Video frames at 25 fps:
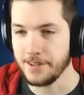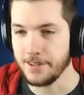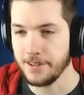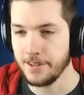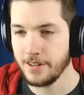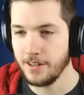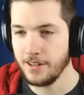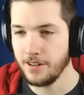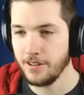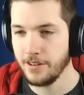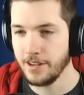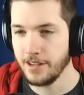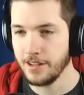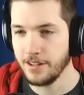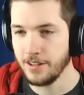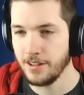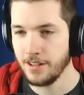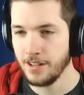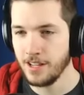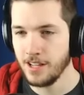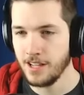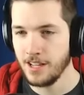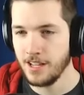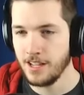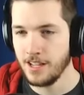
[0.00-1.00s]
our
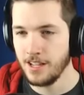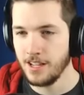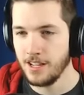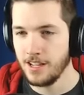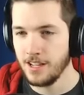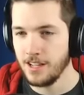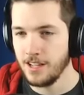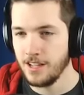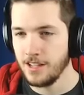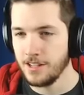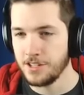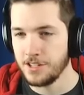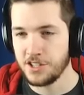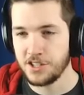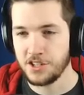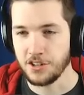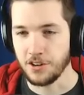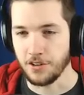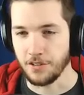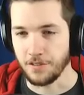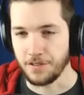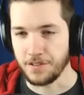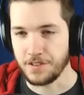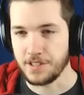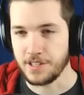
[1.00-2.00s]
loyal
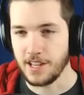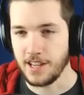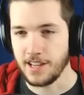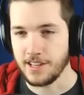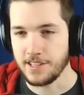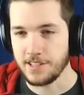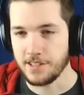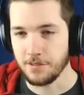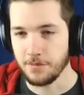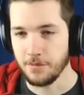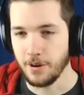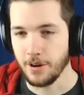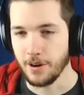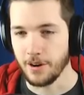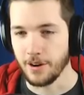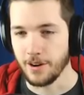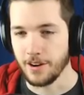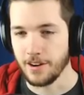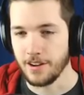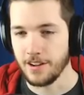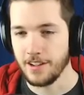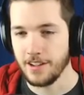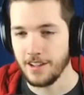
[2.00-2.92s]
serfs, as it were.